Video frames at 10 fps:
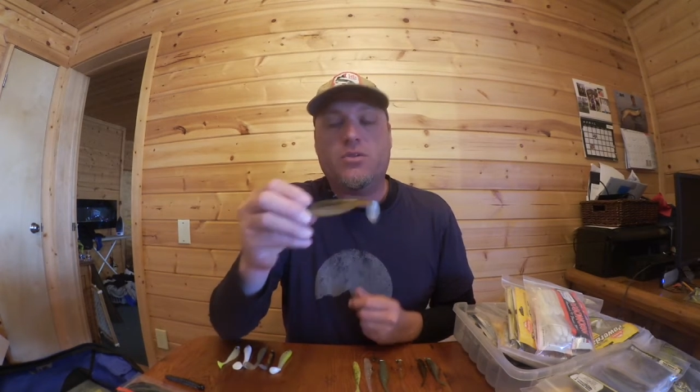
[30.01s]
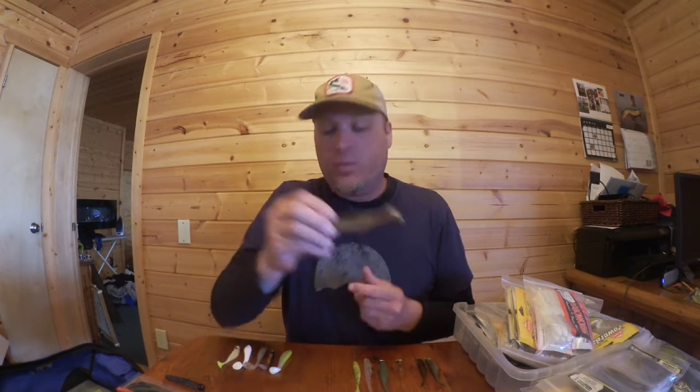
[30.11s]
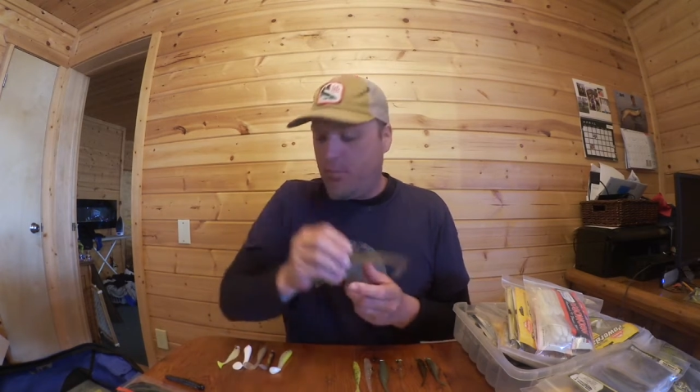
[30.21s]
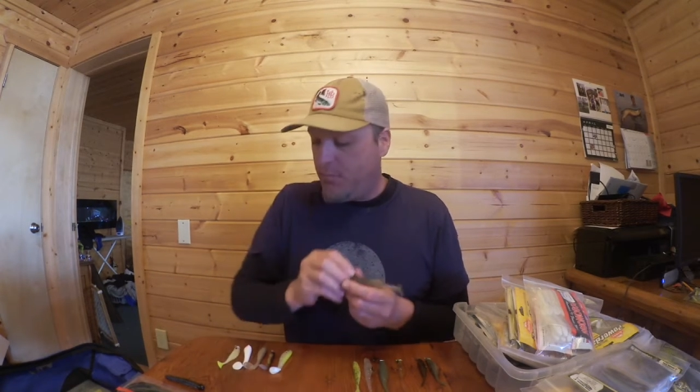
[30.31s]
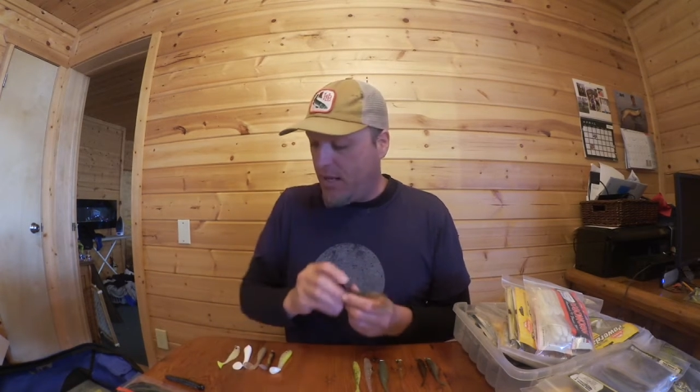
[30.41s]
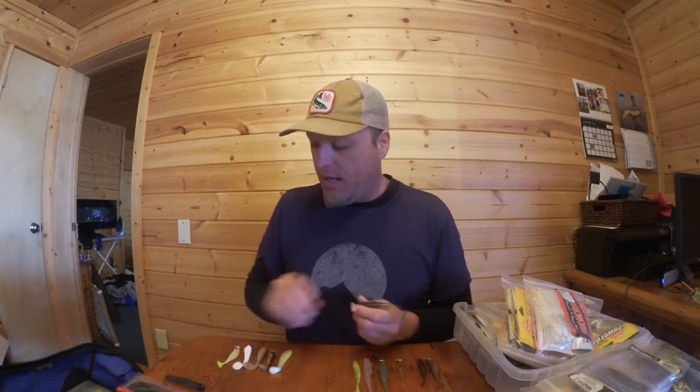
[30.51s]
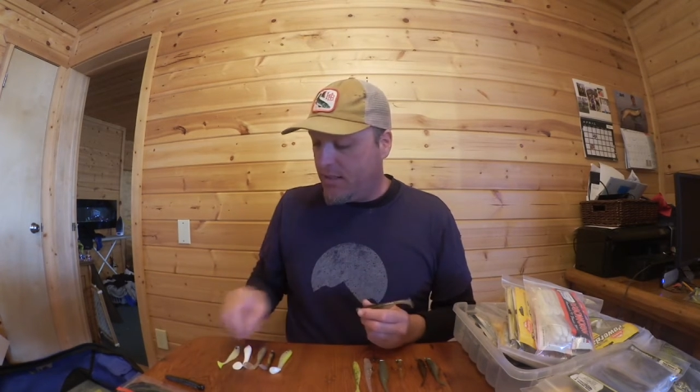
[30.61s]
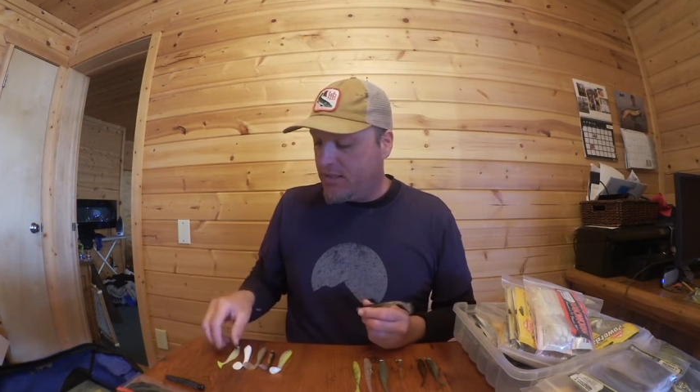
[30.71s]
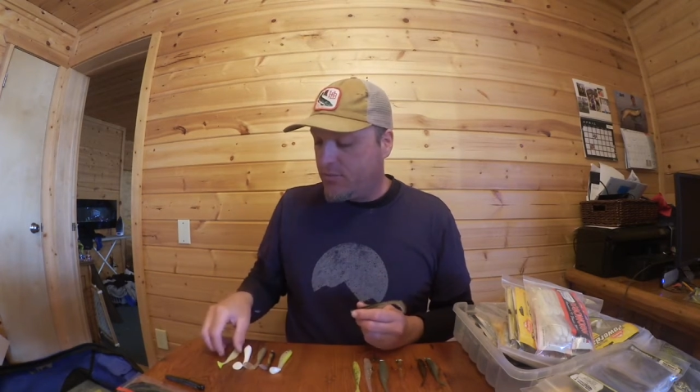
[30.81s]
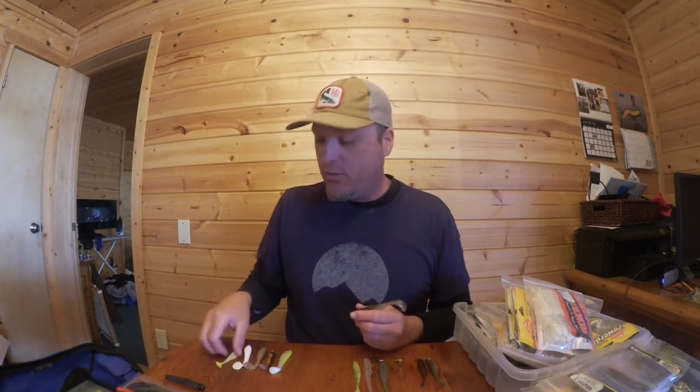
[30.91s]
swim
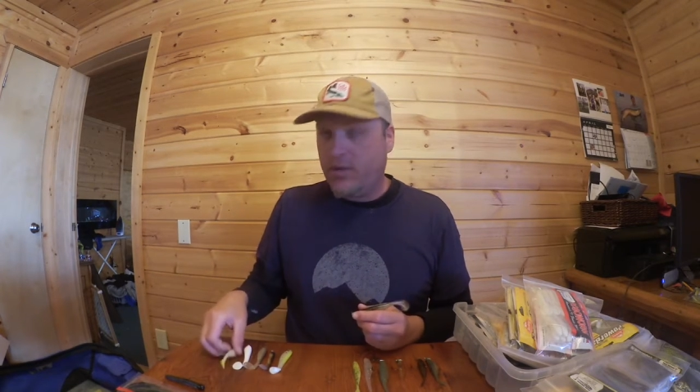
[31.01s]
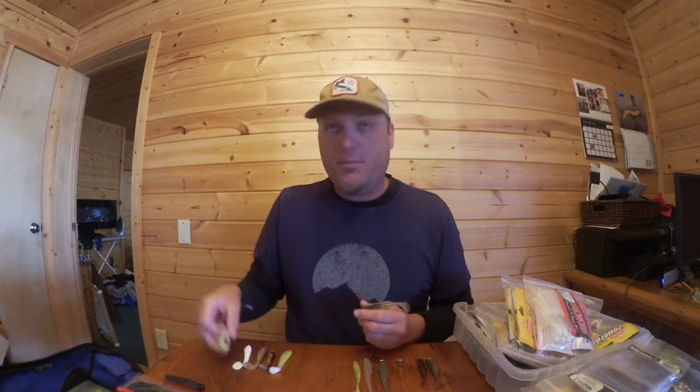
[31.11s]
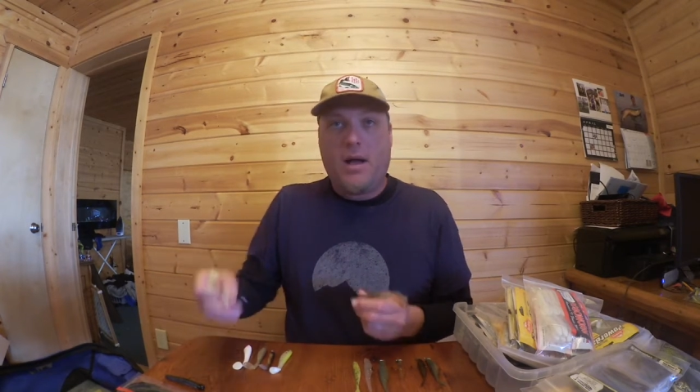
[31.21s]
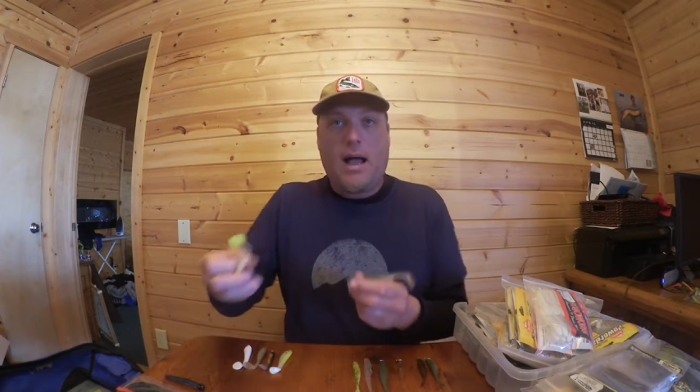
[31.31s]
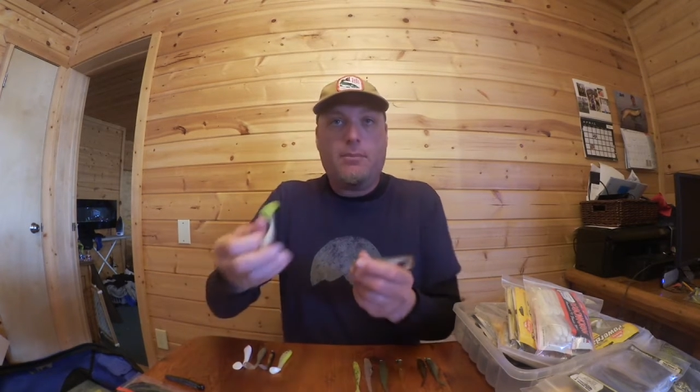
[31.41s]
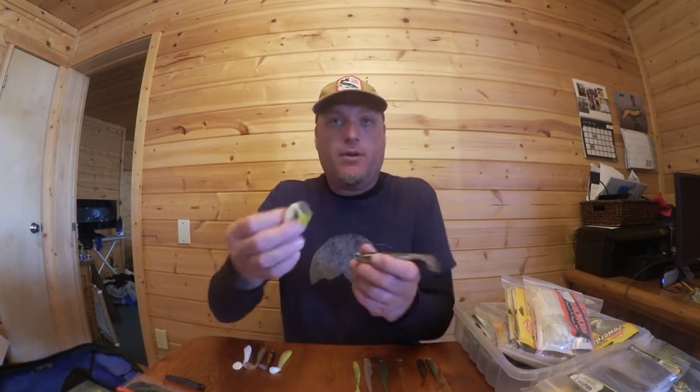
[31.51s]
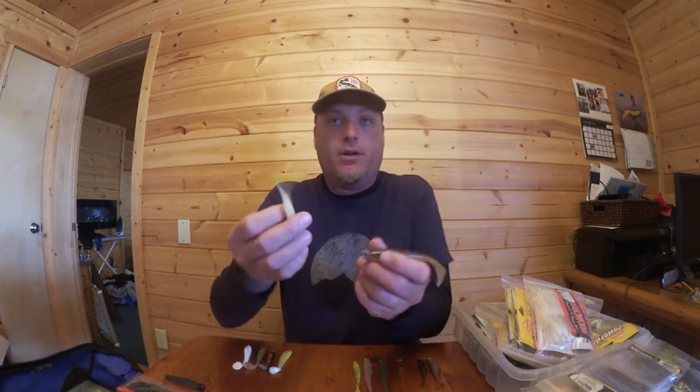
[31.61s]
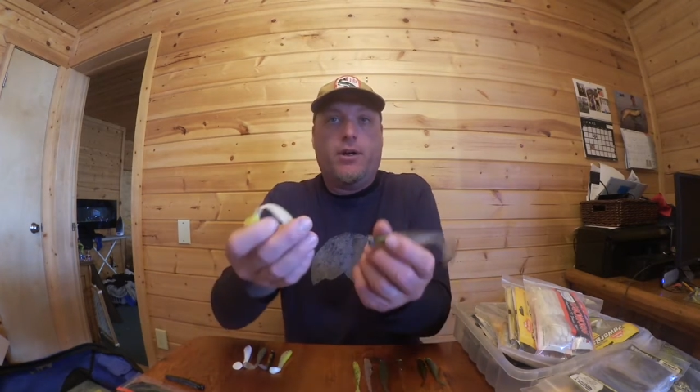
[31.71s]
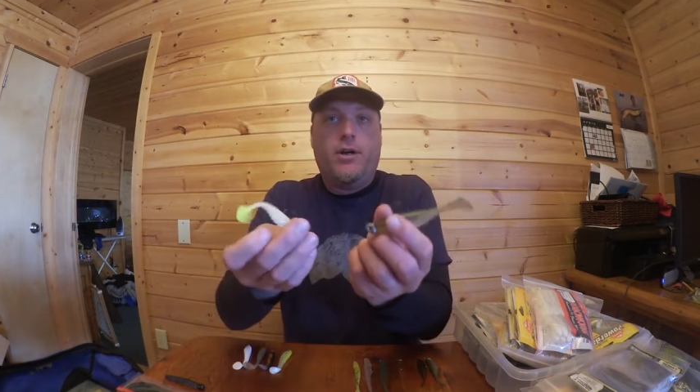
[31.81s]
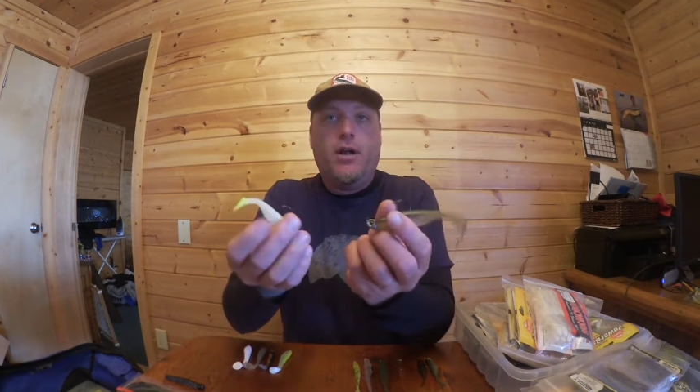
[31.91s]
baits, really
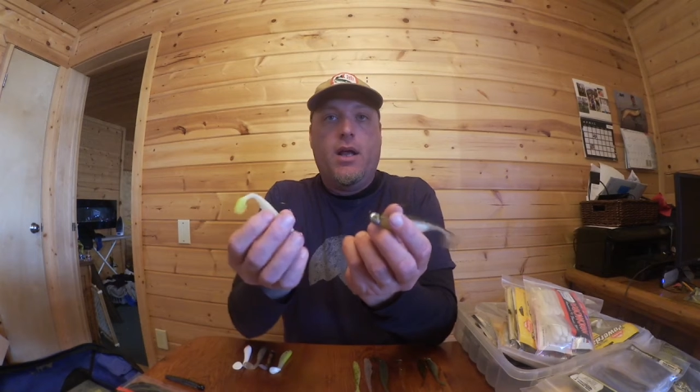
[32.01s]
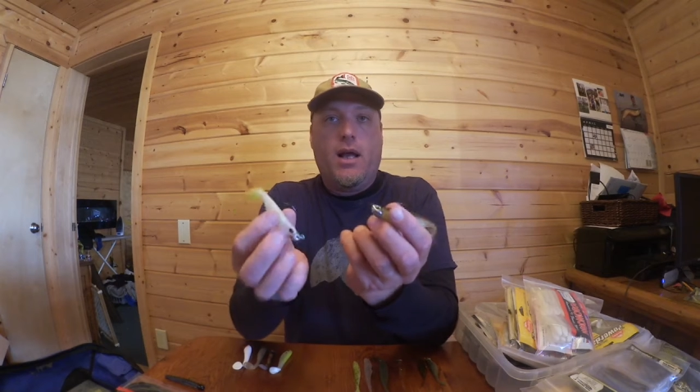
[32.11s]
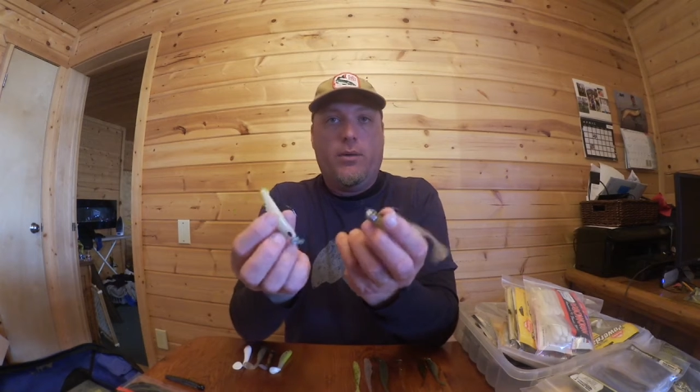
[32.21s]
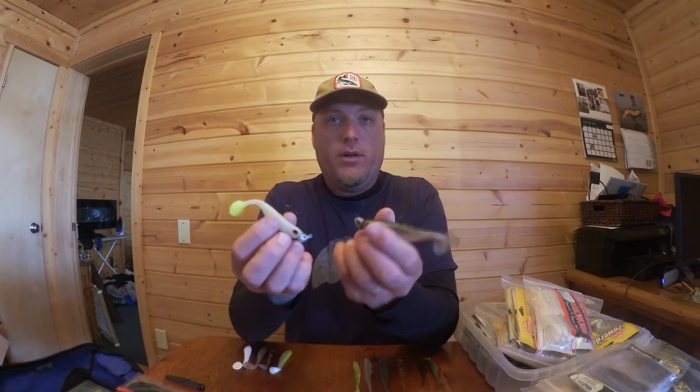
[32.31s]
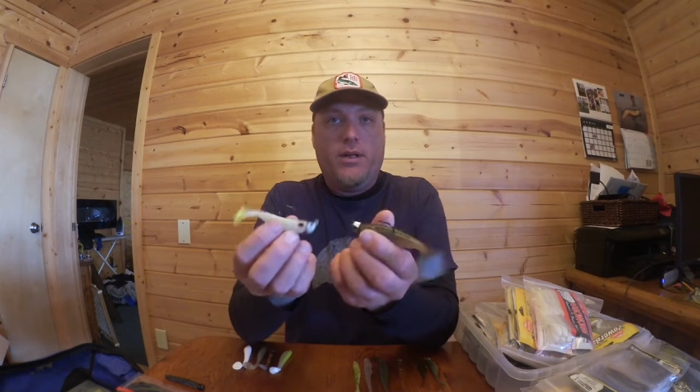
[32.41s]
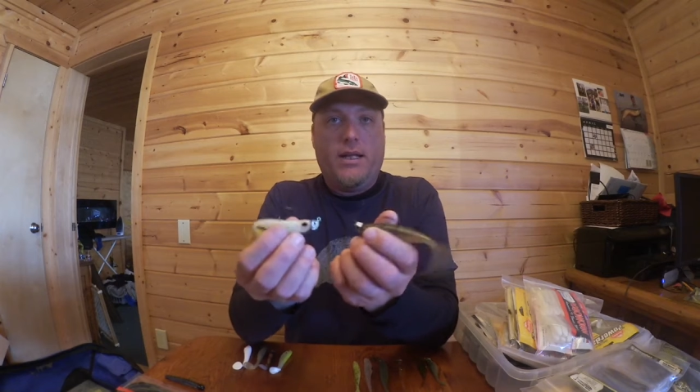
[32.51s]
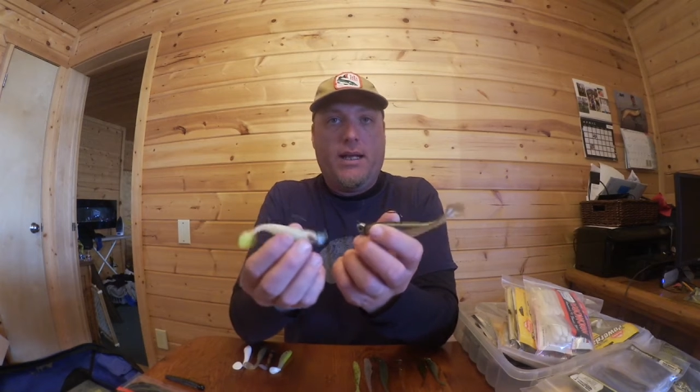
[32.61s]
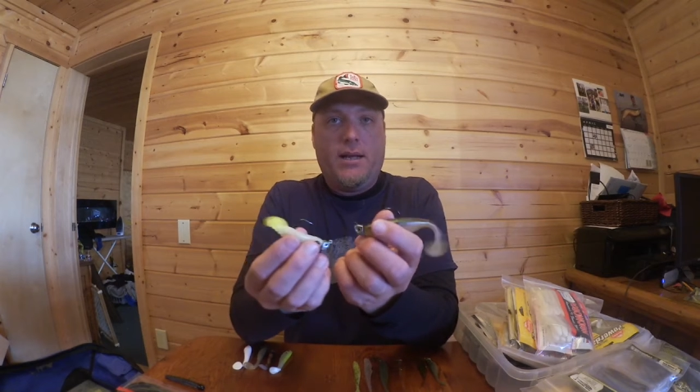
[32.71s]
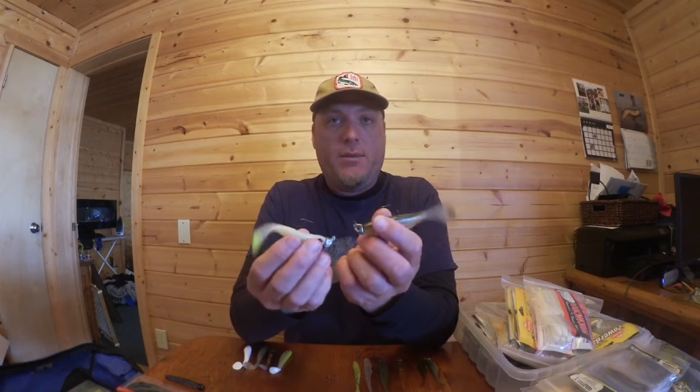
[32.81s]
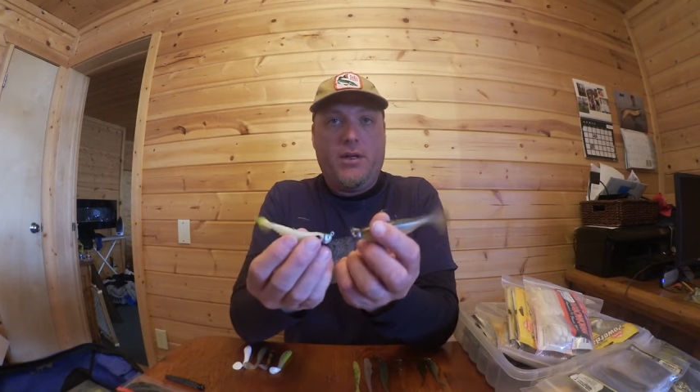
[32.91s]
popular. I really
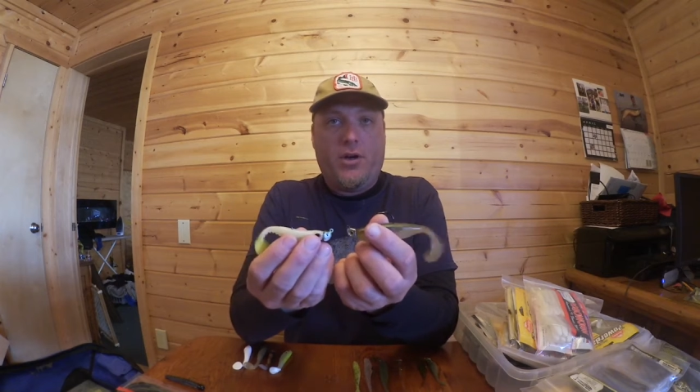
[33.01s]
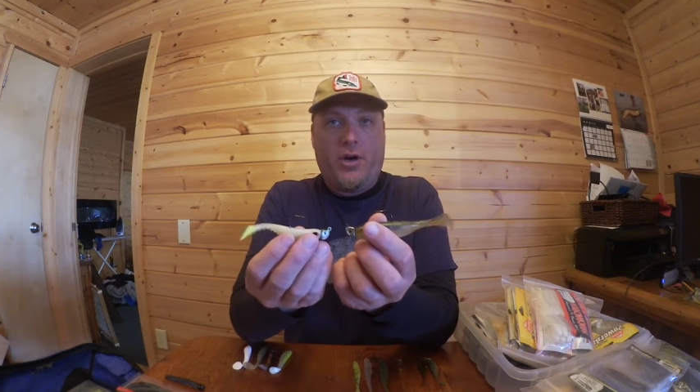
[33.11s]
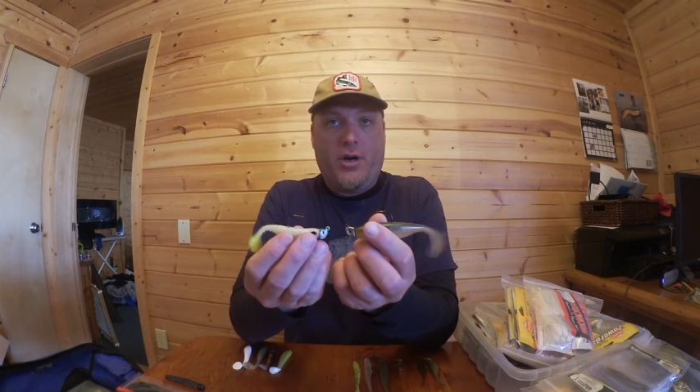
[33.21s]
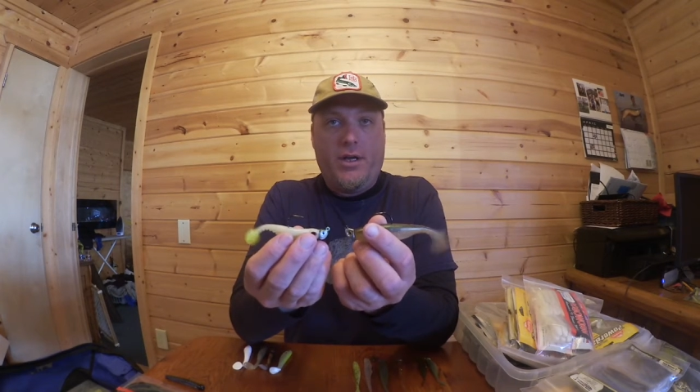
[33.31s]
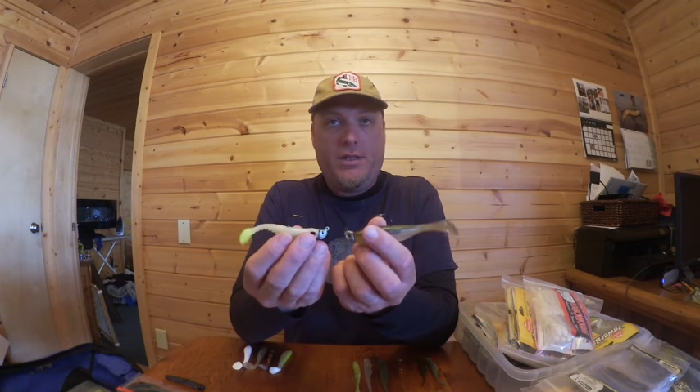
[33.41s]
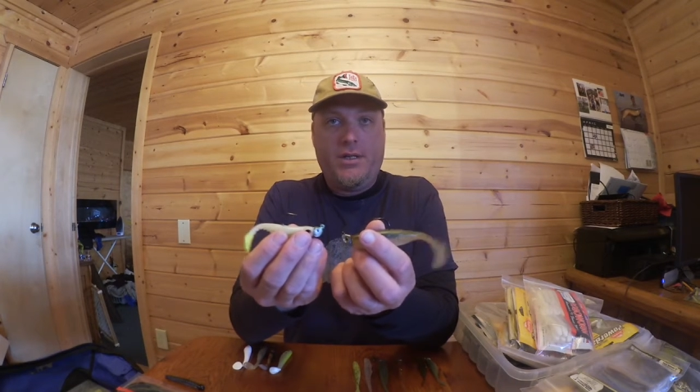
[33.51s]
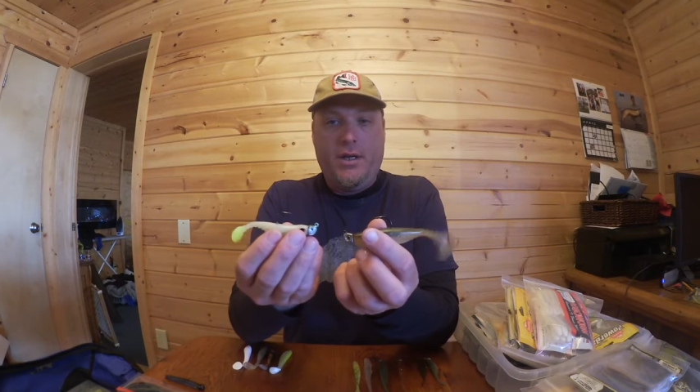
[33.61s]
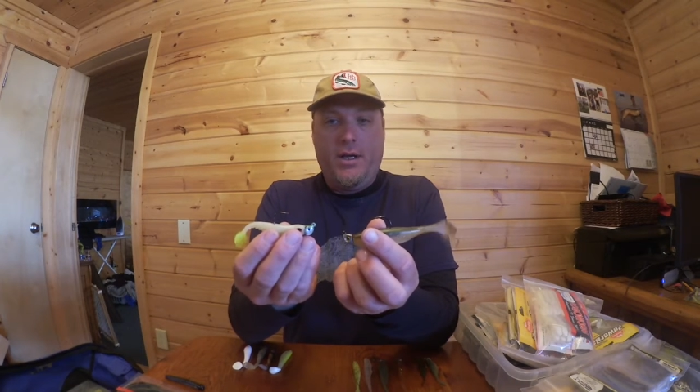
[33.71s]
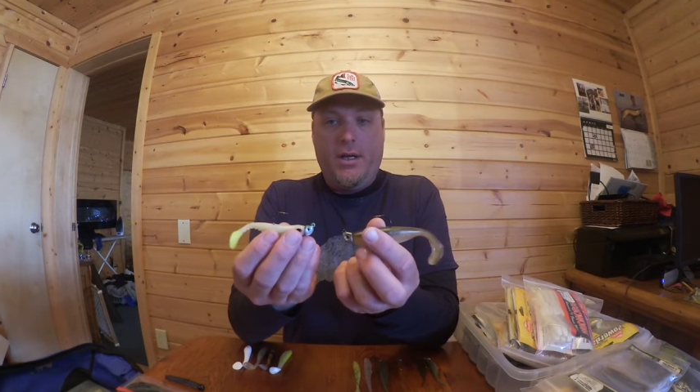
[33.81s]
like them in current.